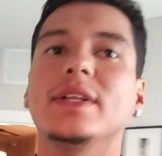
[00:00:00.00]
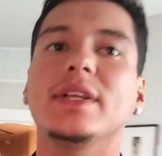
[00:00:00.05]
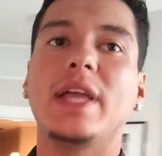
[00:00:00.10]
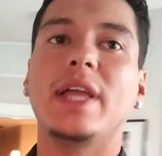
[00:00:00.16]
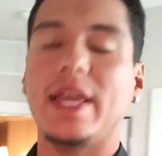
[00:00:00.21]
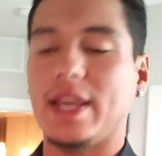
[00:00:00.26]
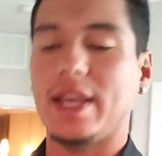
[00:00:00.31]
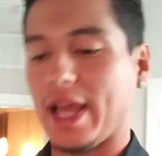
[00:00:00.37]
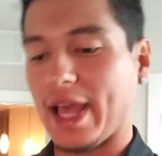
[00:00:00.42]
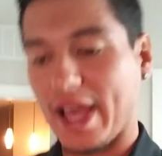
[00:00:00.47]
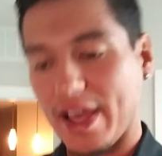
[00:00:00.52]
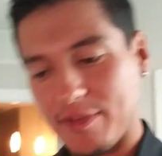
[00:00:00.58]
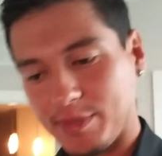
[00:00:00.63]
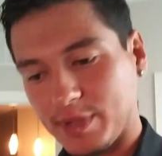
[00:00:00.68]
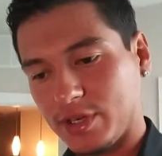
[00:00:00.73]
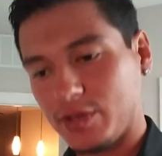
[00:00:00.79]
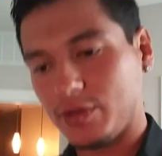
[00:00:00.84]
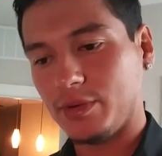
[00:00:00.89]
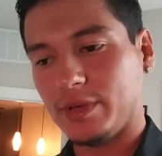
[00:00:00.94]
and I have
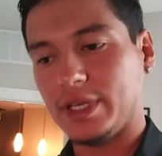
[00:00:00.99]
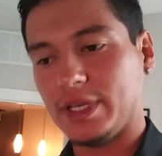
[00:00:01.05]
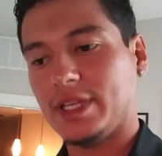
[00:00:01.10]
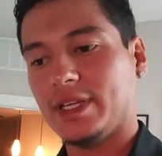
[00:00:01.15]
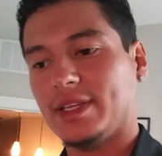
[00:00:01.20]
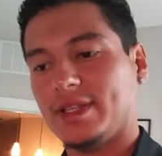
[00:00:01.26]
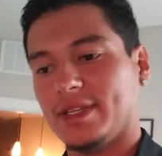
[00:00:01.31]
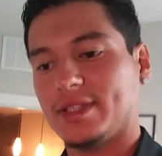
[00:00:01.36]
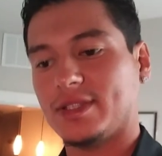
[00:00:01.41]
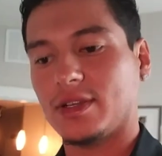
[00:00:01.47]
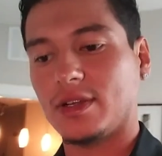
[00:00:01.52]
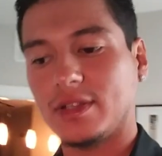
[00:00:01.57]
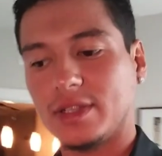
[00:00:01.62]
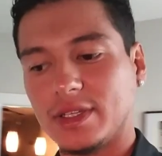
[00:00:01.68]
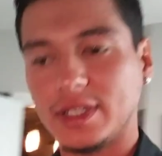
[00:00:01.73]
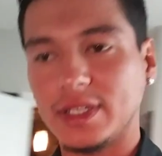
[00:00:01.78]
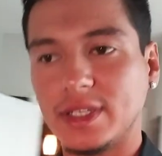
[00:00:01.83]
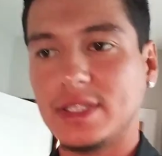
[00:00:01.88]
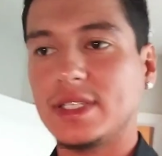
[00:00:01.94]
been doing it. It's all
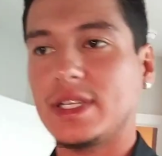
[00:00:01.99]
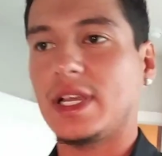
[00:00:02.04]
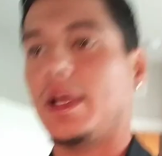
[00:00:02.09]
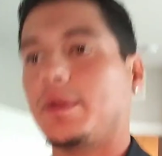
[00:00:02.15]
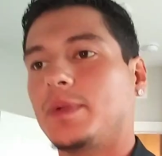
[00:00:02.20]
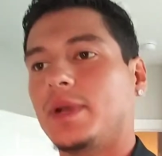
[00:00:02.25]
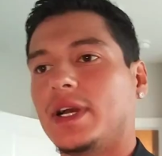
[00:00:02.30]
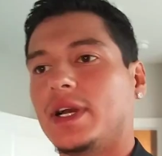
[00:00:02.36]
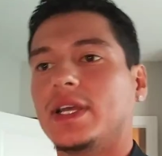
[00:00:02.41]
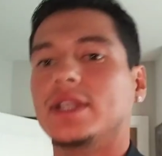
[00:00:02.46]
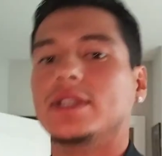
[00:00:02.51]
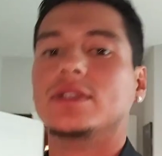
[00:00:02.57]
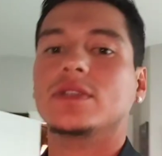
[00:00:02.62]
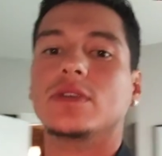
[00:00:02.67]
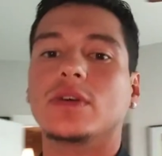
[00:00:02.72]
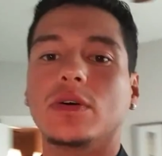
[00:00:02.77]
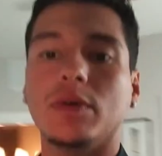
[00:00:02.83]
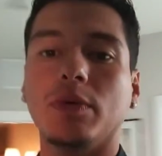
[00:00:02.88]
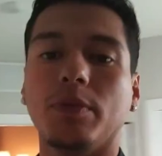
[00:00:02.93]
in good time, guys.
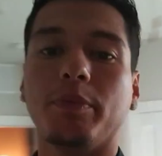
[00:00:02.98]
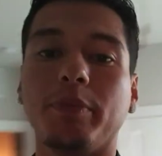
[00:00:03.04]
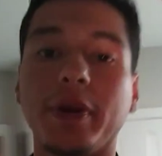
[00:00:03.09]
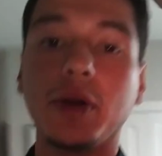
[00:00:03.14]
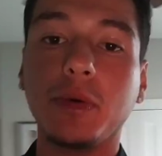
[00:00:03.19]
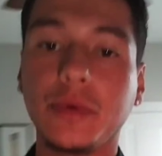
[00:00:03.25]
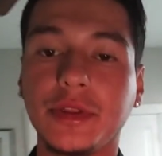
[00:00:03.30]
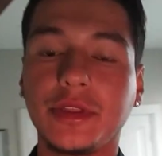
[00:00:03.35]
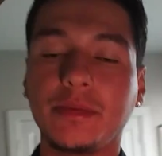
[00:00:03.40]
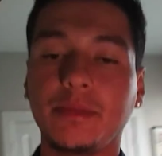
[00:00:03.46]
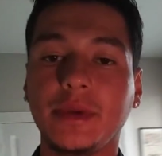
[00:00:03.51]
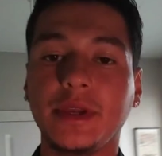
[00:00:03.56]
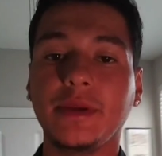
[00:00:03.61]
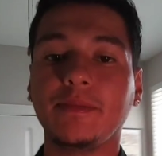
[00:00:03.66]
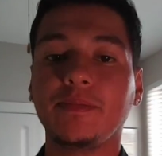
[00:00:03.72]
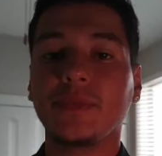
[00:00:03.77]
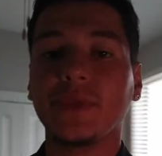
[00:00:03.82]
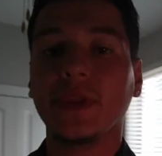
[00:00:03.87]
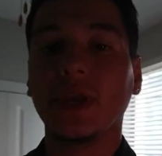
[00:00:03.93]
So bear with
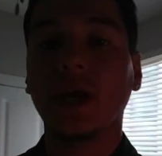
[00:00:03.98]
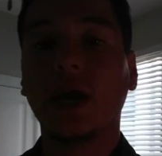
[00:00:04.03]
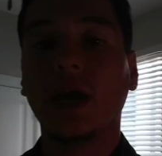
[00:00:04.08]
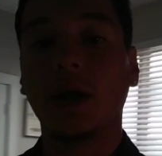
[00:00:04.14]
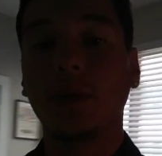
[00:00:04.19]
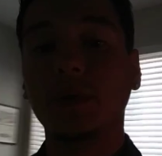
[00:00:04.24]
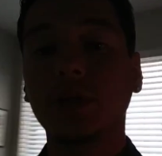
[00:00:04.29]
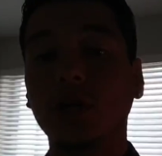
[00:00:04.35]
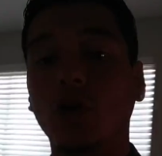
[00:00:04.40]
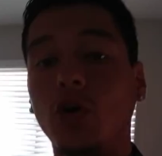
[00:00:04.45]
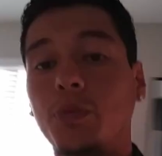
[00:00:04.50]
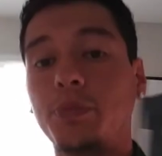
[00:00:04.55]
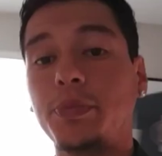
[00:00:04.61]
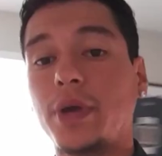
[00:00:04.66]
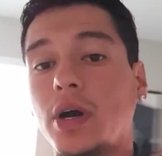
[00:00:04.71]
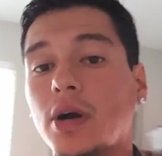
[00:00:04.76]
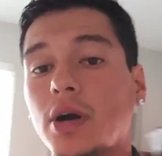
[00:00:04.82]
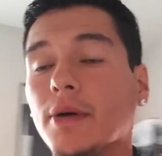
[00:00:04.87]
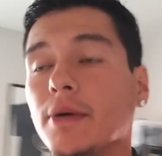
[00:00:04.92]
me. I really hope
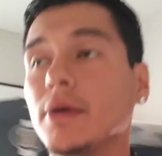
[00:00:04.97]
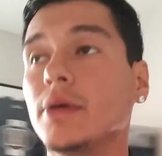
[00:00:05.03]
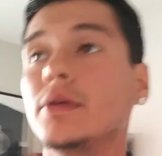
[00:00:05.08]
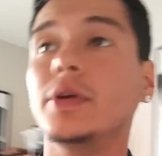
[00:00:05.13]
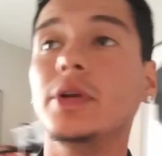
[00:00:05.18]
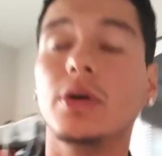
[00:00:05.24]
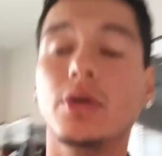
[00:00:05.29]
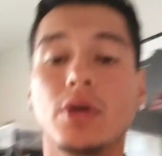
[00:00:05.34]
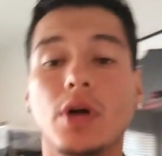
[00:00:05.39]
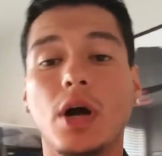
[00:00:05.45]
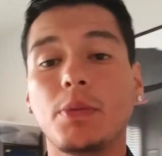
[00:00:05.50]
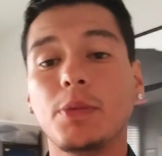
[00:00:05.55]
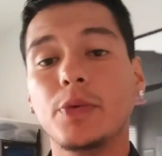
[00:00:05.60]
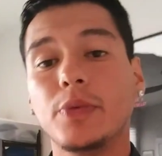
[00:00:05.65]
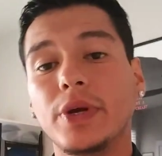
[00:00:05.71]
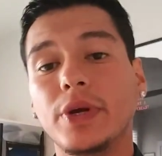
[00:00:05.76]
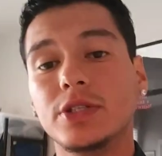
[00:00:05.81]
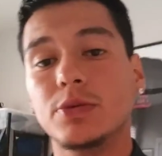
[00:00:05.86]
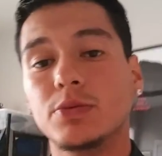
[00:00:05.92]
y'all, you know,
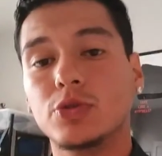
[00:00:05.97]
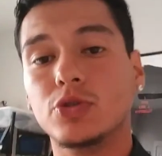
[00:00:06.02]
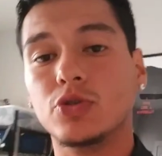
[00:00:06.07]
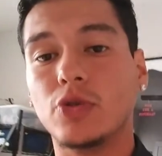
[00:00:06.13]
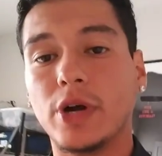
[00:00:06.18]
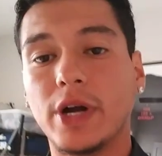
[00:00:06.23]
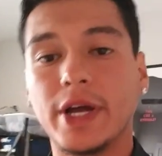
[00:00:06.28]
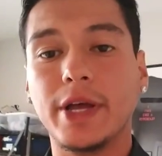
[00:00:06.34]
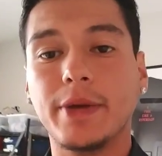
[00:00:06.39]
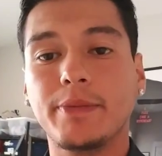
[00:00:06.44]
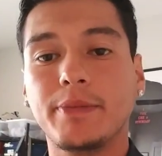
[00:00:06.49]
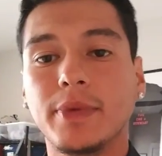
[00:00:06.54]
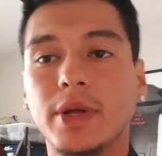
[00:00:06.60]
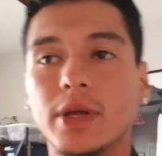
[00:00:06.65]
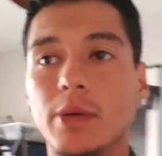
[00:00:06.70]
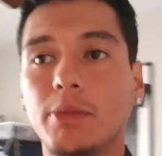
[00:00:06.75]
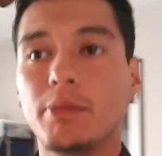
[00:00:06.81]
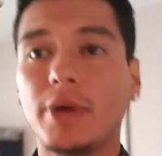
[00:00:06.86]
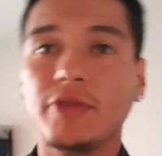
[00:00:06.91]
comment, rate, and subscribe.
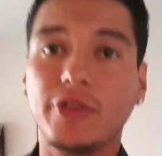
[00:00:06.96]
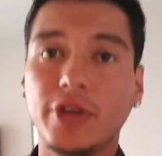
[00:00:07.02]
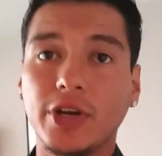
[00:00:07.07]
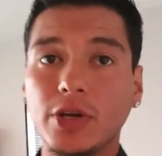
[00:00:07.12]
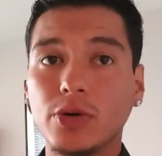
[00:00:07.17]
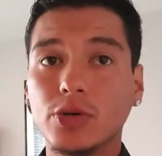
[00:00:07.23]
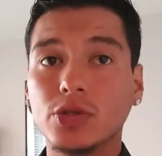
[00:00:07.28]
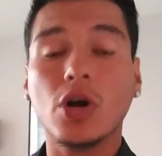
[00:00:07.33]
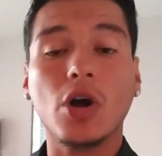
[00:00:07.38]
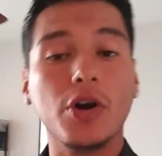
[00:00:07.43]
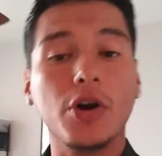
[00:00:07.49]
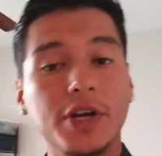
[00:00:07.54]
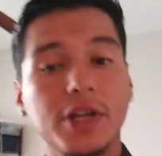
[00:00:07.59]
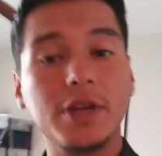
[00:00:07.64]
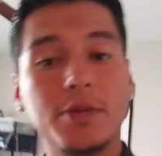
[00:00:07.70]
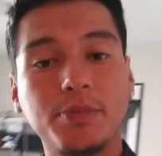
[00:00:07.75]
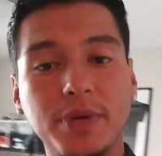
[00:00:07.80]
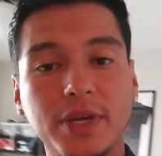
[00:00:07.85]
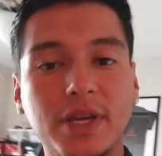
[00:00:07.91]
My videos are
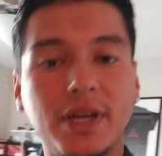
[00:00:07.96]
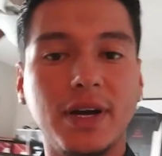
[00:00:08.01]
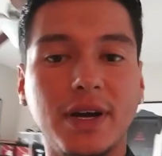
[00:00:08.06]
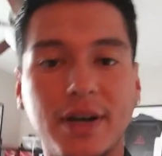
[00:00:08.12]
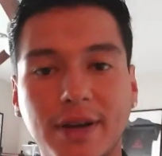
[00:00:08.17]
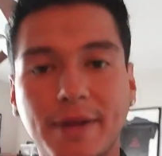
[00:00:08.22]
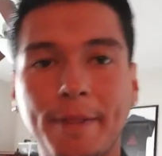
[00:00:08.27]
gonna be